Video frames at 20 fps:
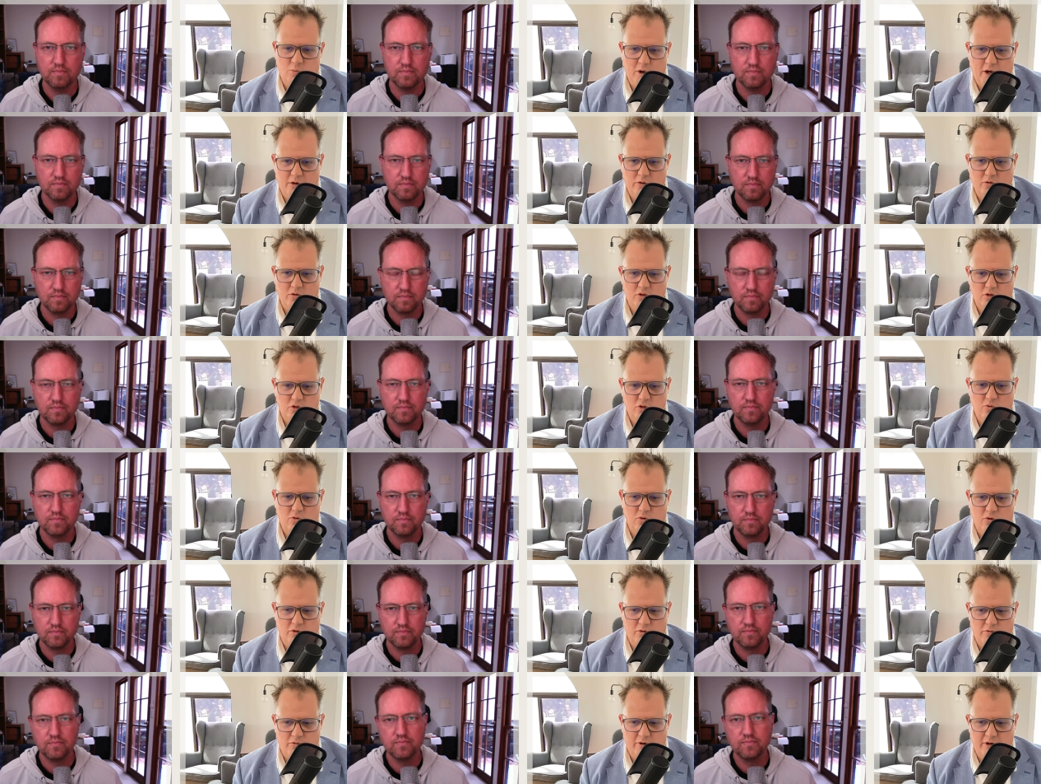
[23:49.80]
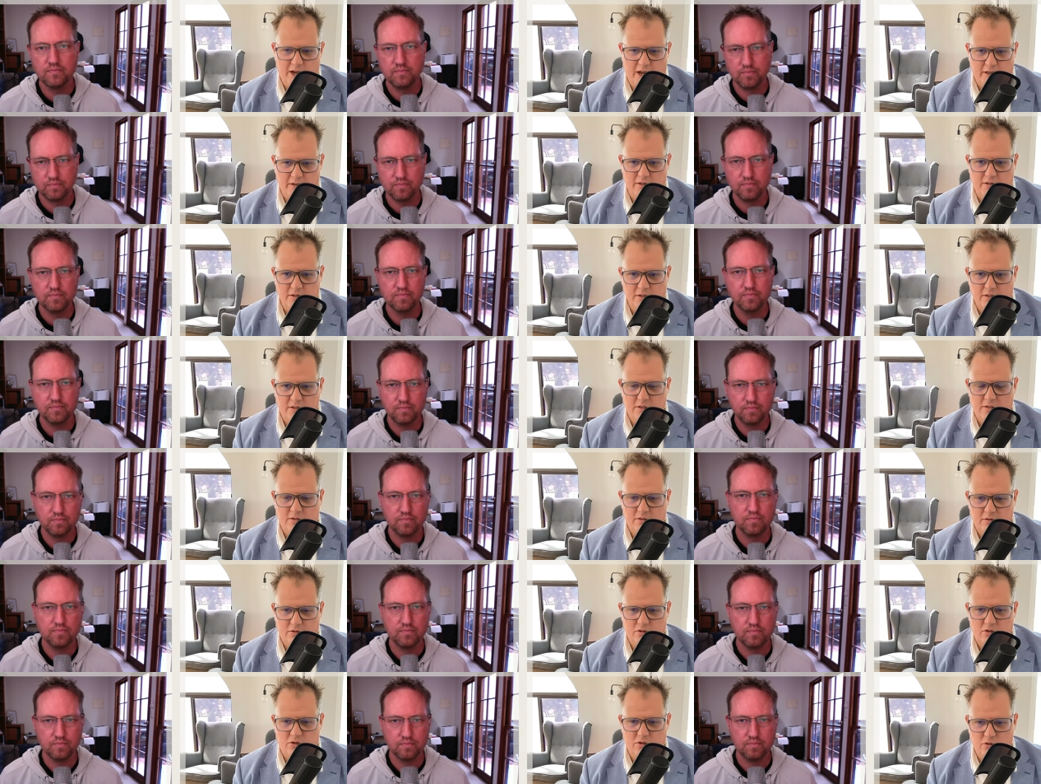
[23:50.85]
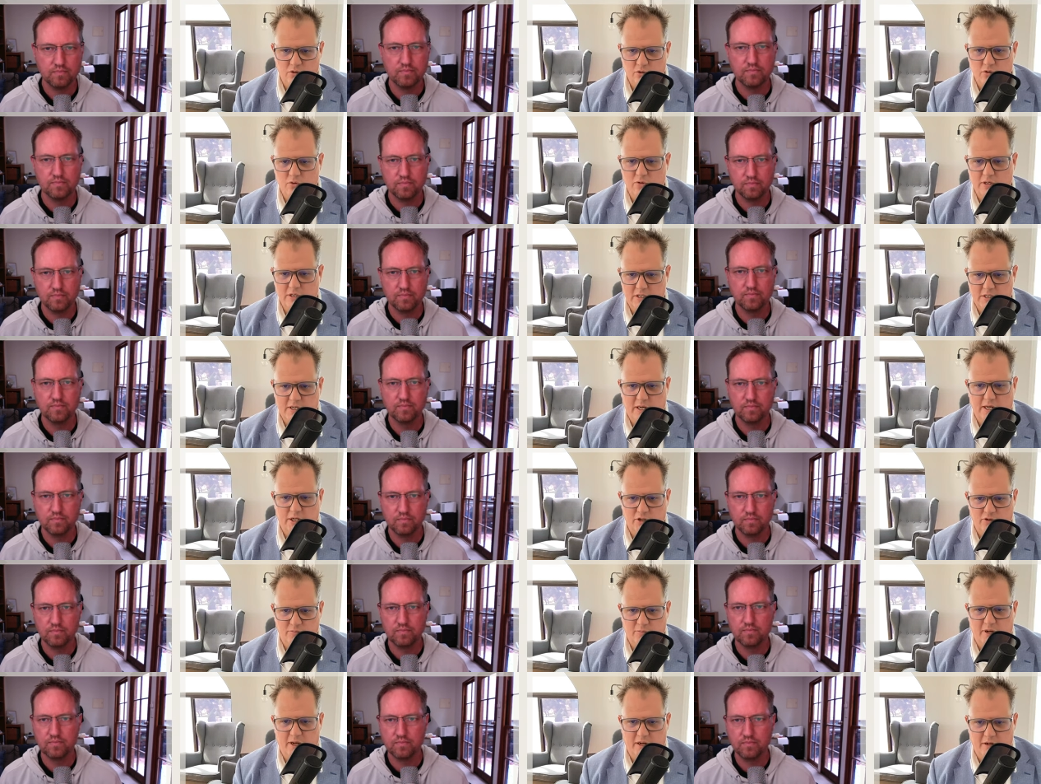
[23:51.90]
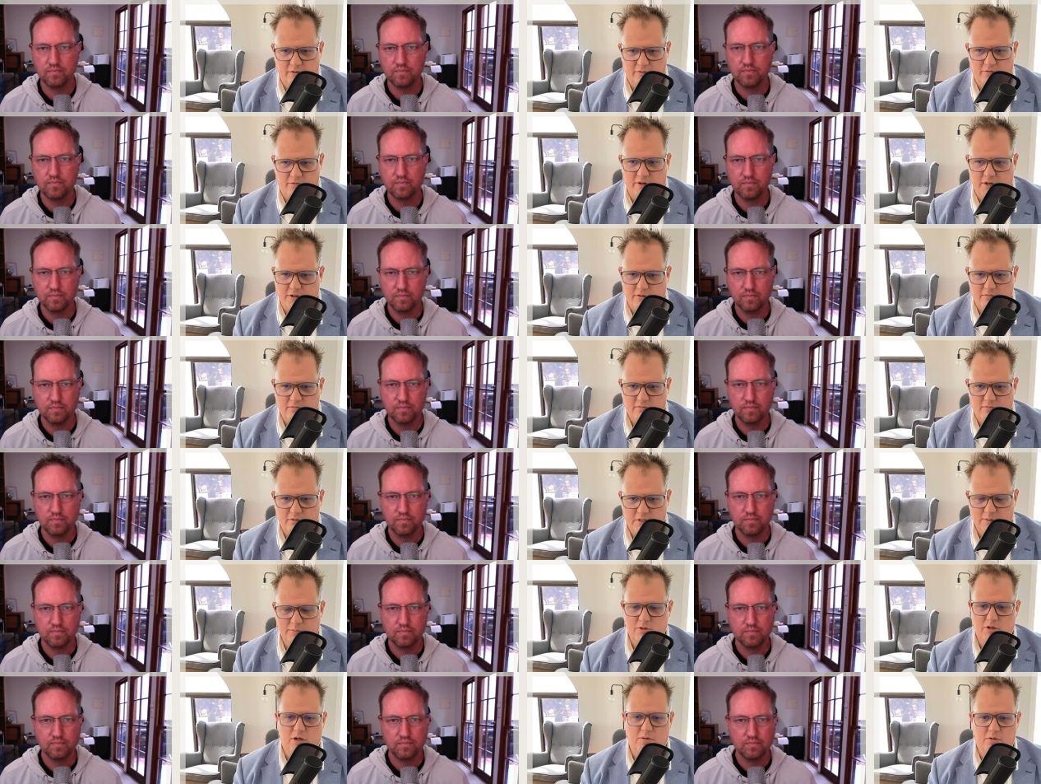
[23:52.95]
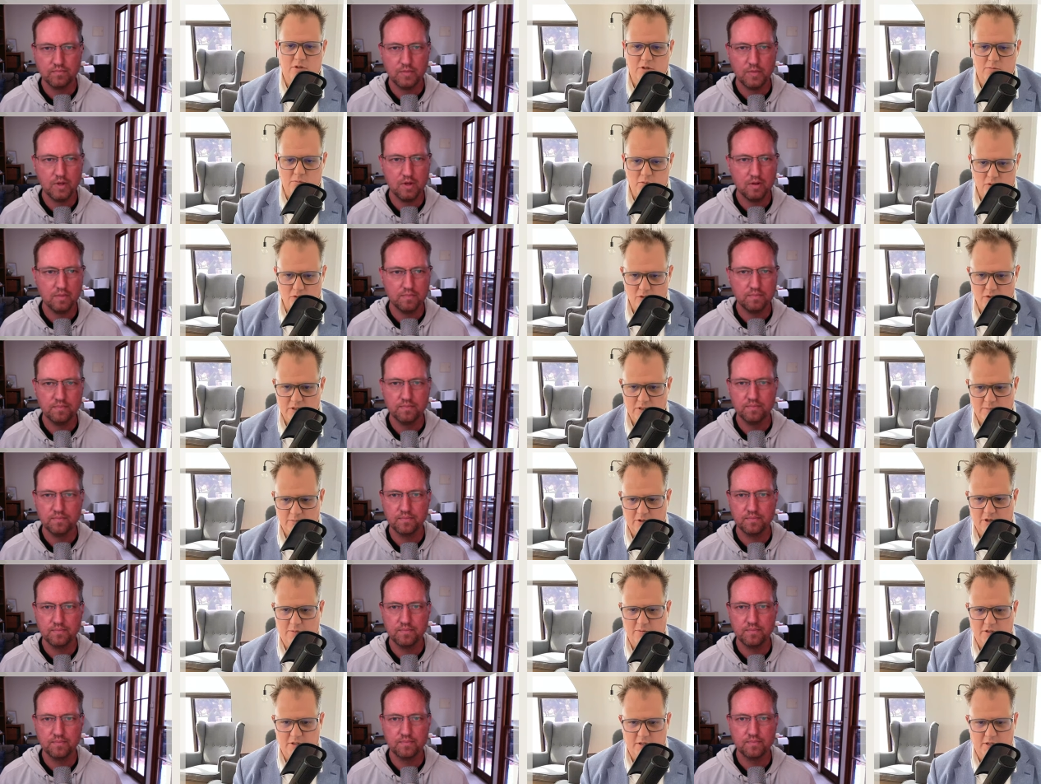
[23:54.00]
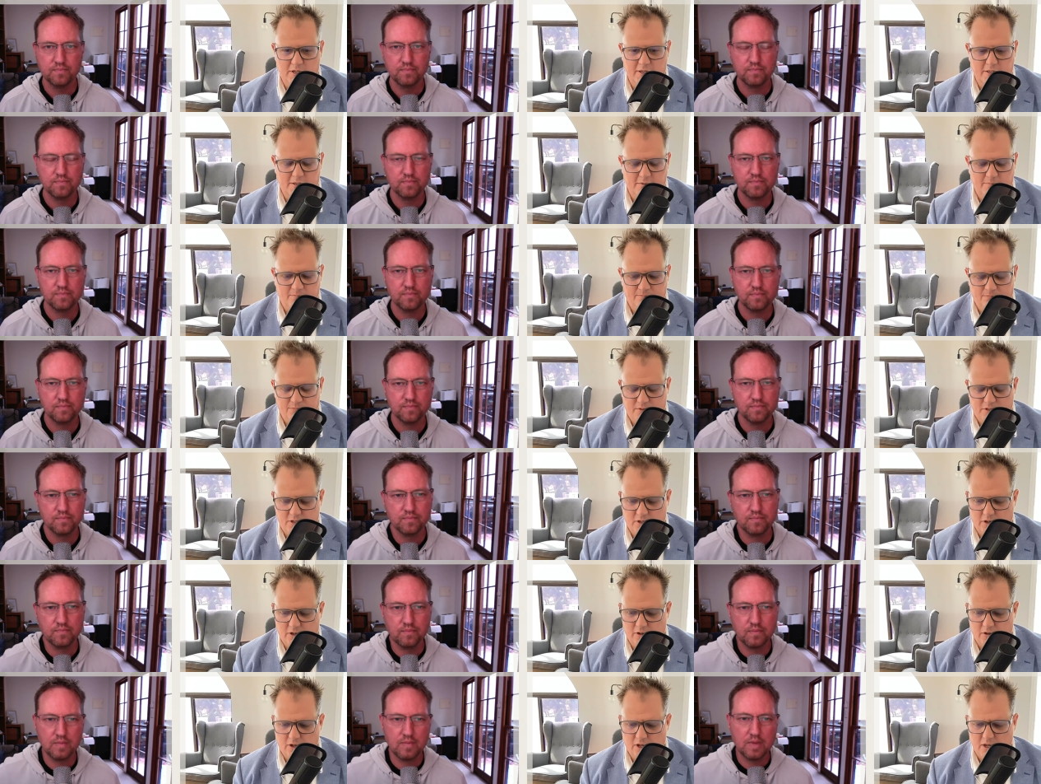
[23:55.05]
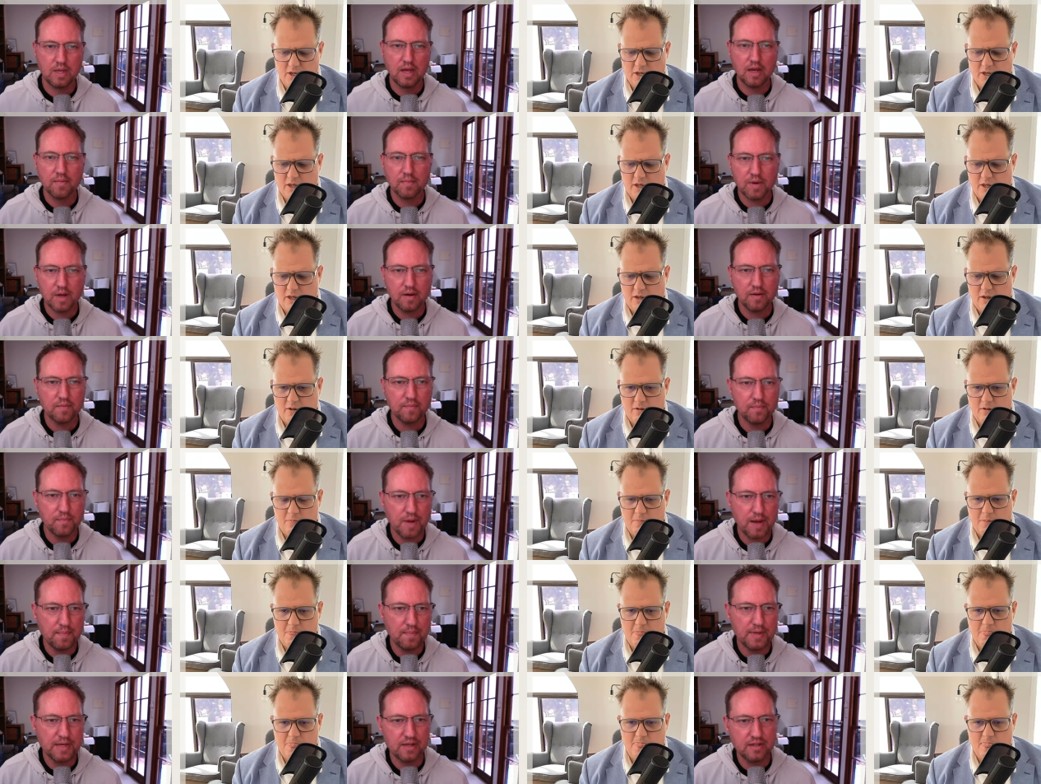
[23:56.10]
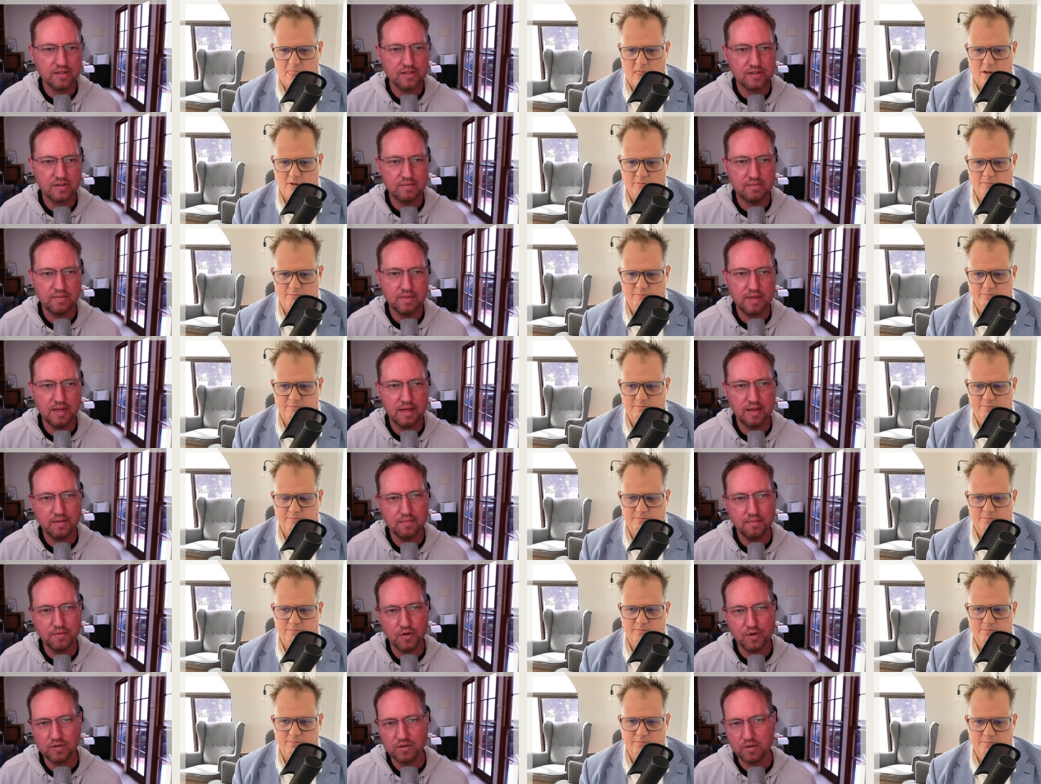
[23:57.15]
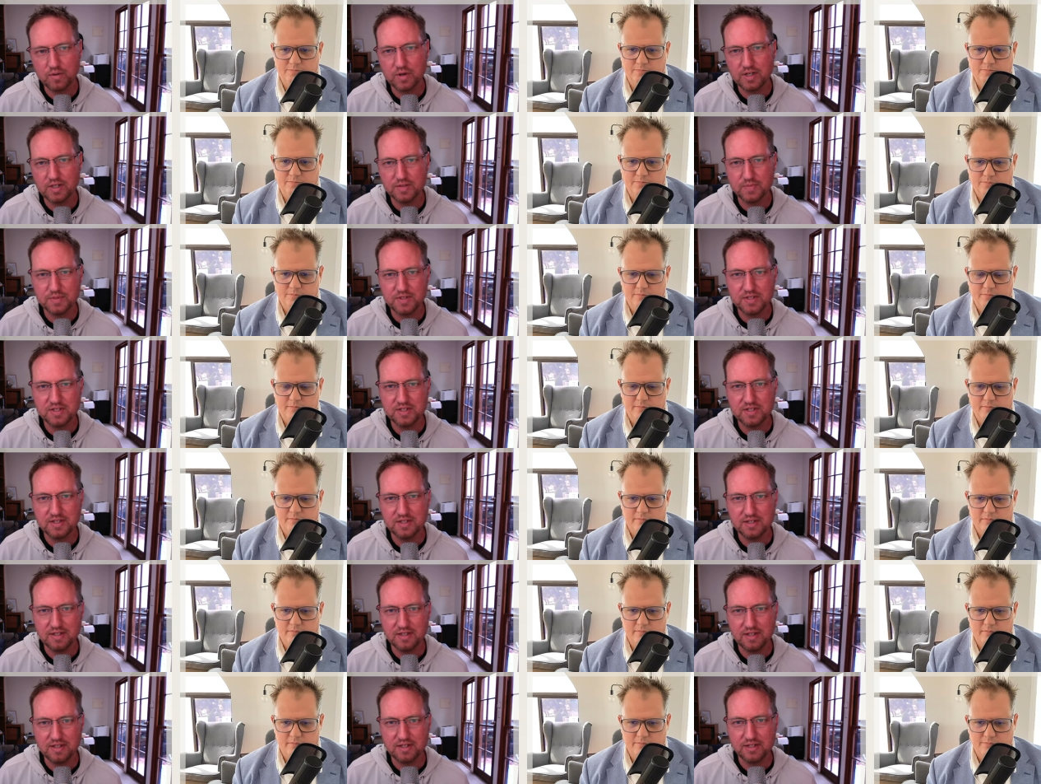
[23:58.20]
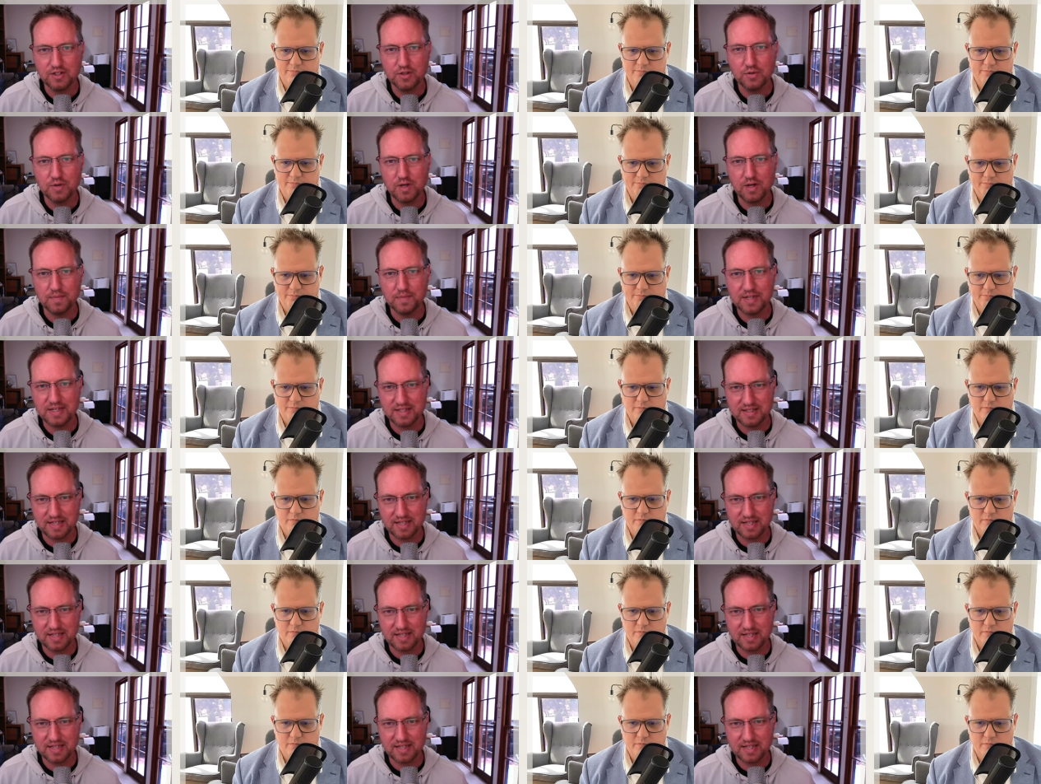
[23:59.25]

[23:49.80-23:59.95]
Speaker 1: one or two or three others to a stage of market fit. Sometimes it's yep. more, sometimes it's less.
Speaker 2: So and and and because they're not quite as persistent as you are because